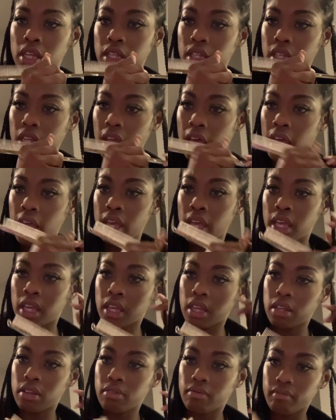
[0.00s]
Like,
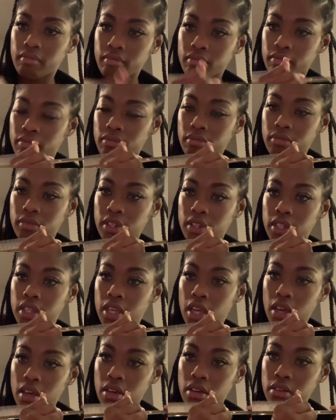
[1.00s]

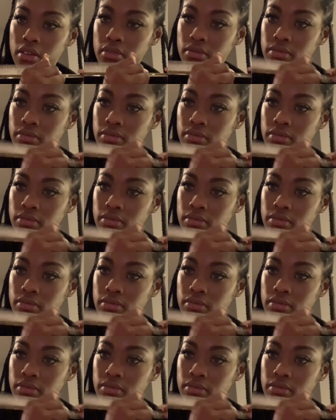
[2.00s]
yeah,